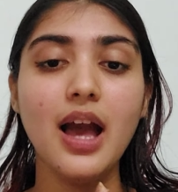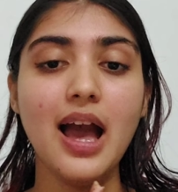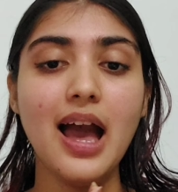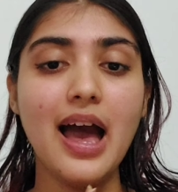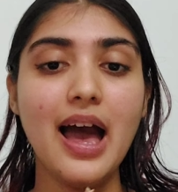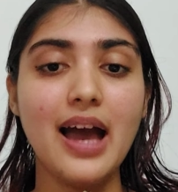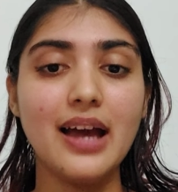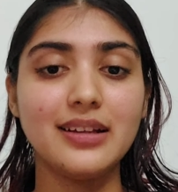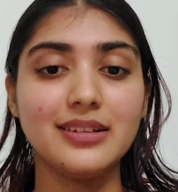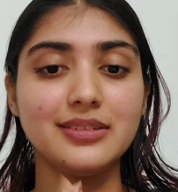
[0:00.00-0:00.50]

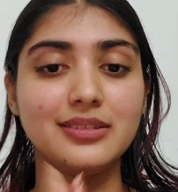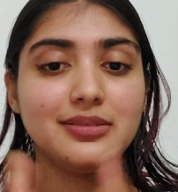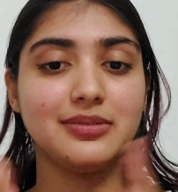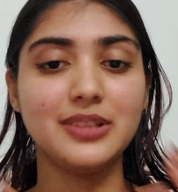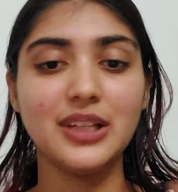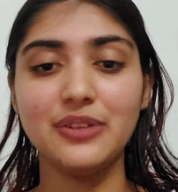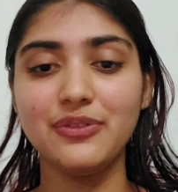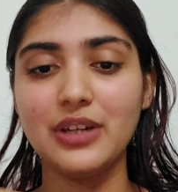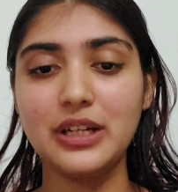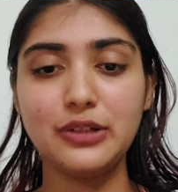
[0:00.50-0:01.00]
and
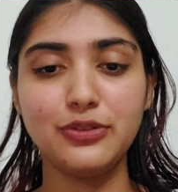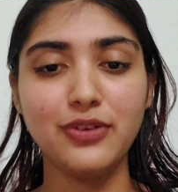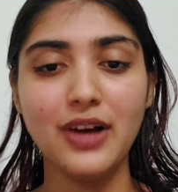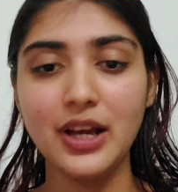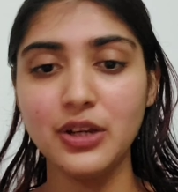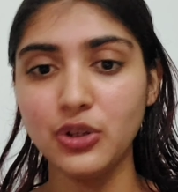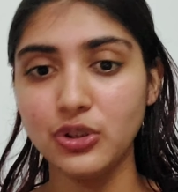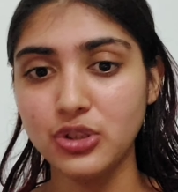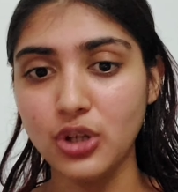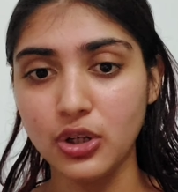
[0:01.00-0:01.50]
they
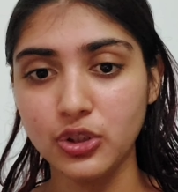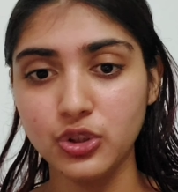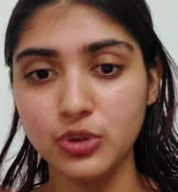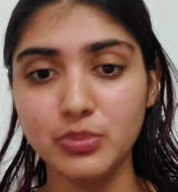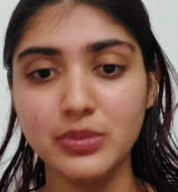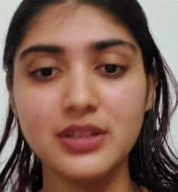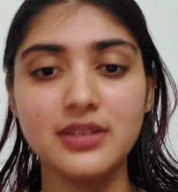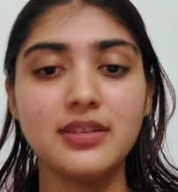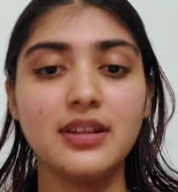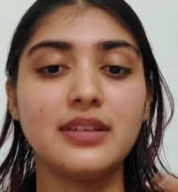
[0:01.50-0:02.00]
verify your
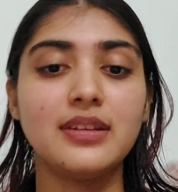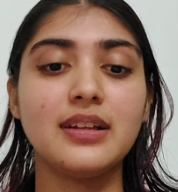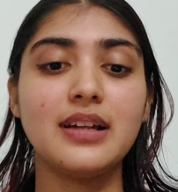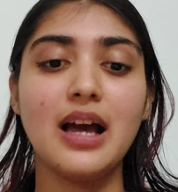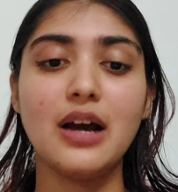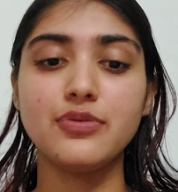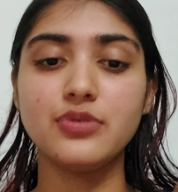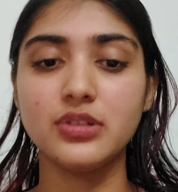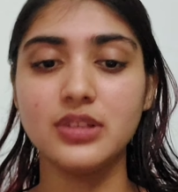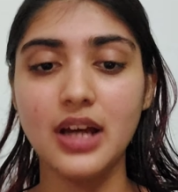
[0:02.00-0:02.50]
documents, and then
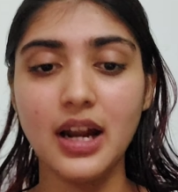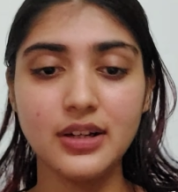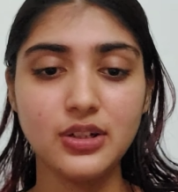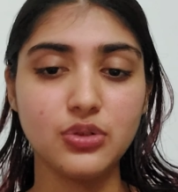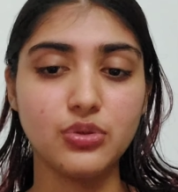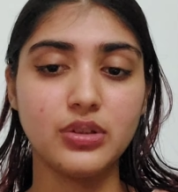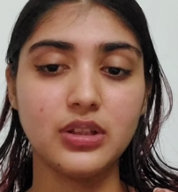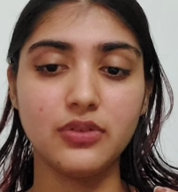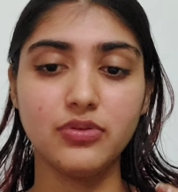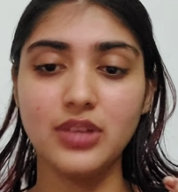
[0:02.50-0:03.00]
after that
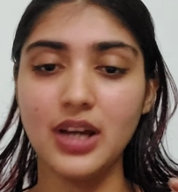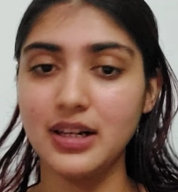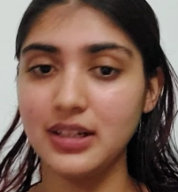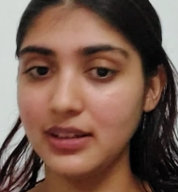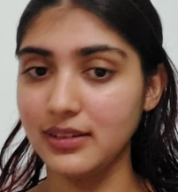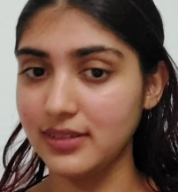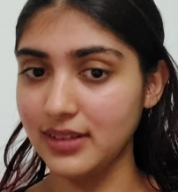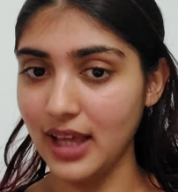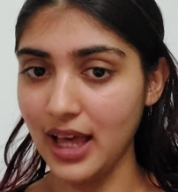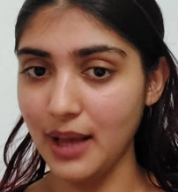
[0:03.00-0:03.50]
you give that
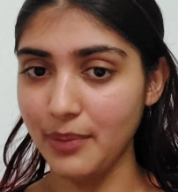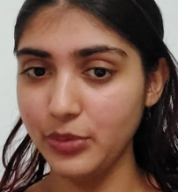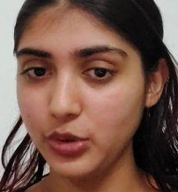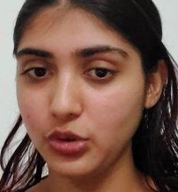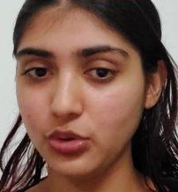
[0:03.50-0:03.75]
exam.